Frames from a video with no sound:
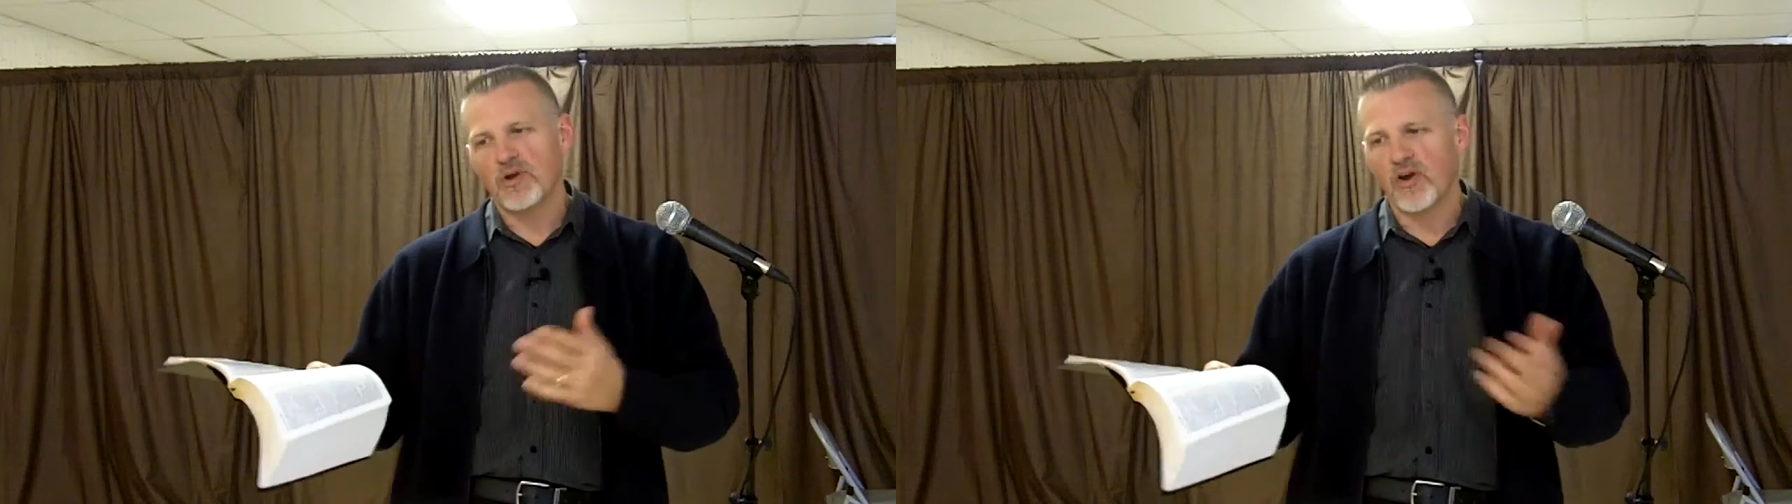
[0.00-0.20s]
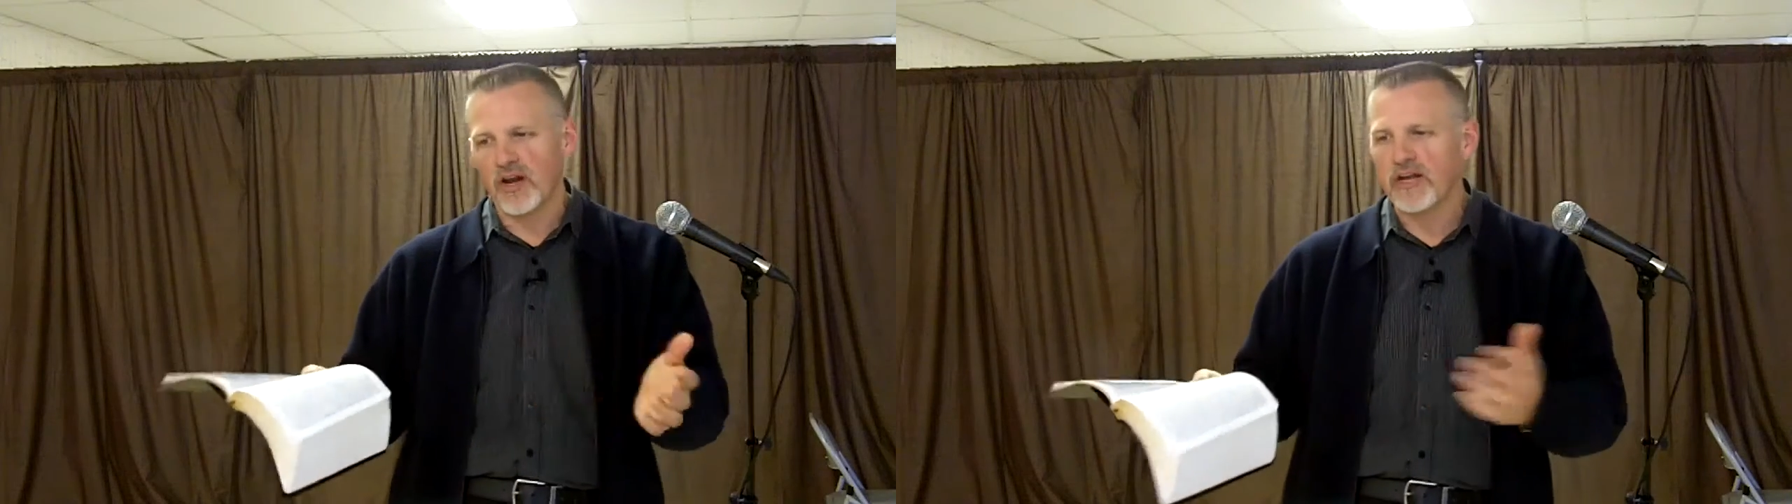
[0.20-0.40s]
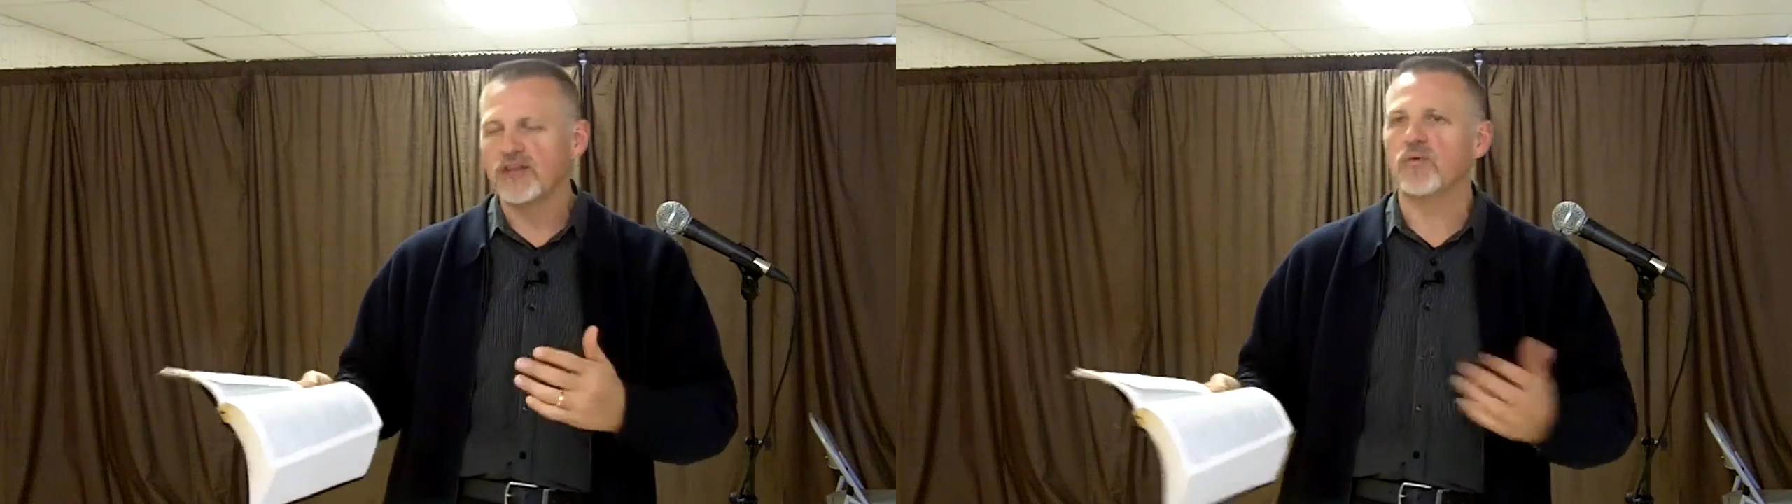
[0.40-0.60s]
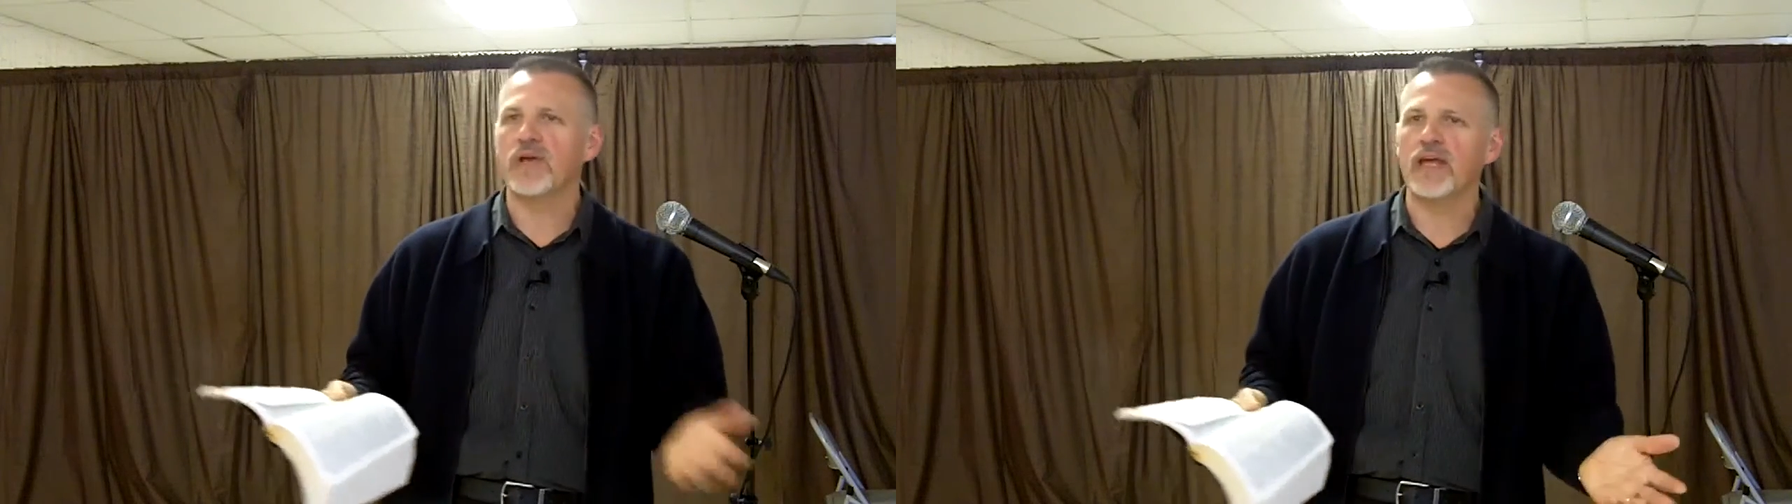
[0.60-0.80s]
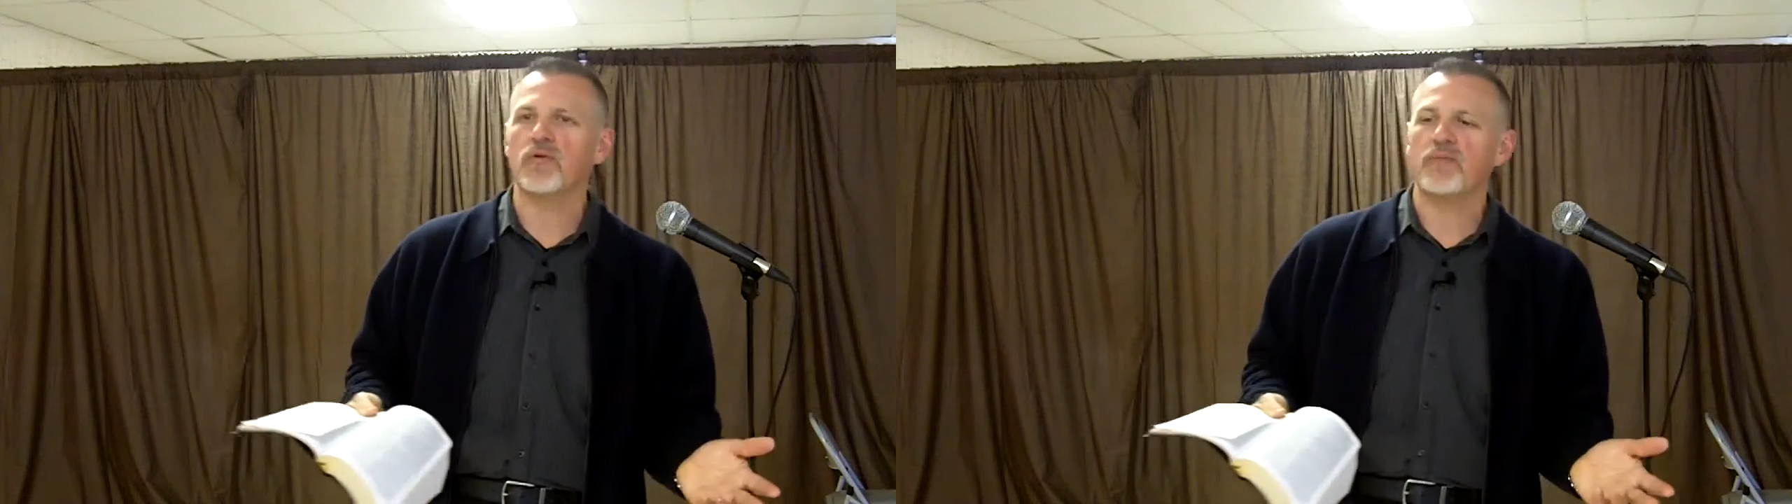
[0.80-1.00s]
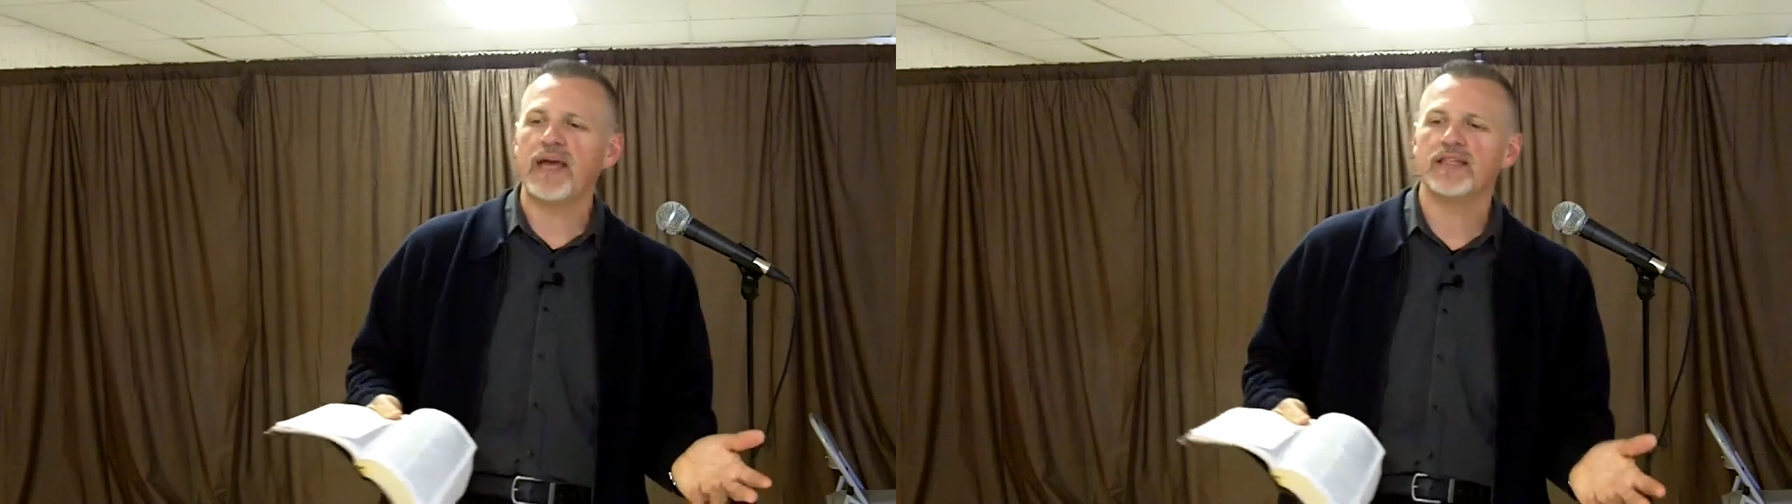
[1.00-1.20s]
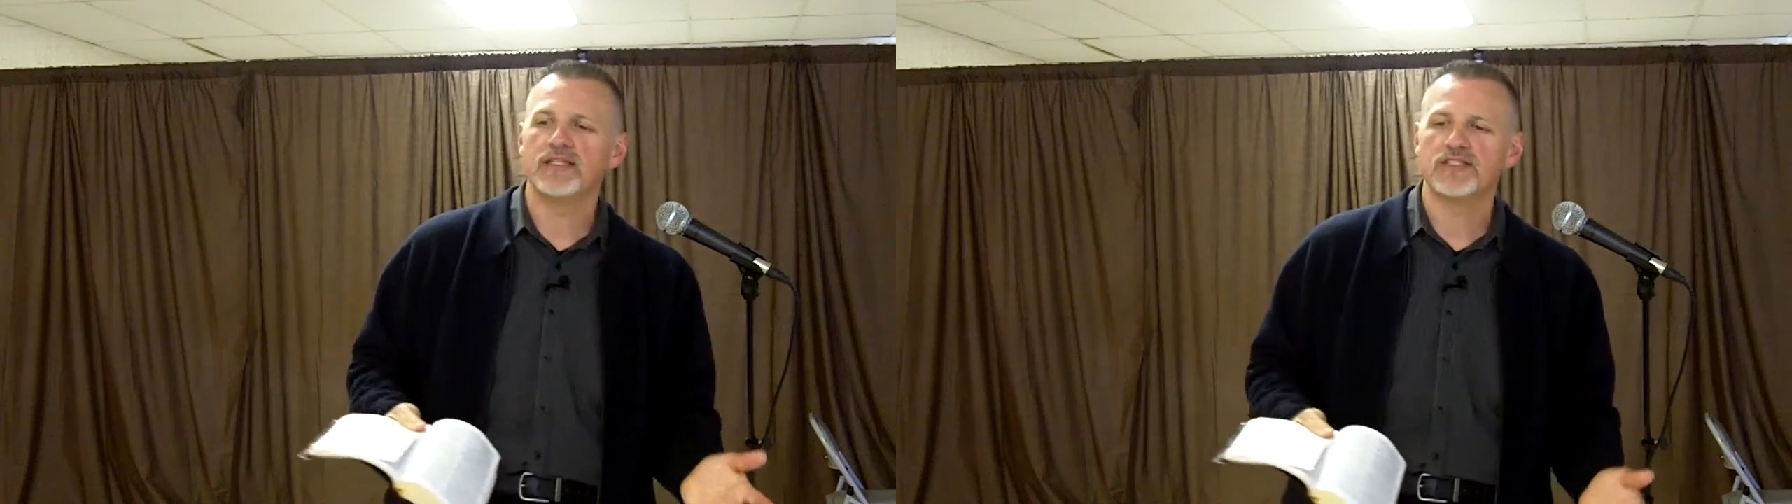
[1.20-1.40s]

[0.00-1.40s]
earlier in the week we made the